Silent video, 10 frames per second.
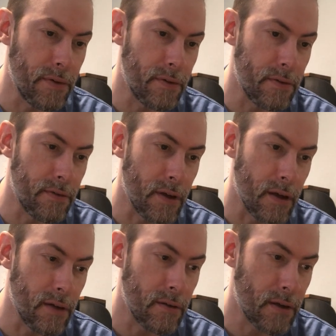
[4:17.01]
This is
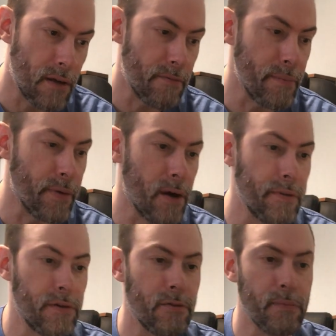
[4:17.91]
K Frimpong
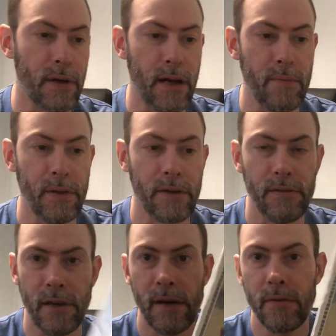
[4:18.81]
and Super Complex
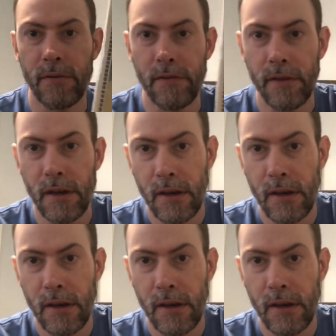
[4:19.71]
Sounds.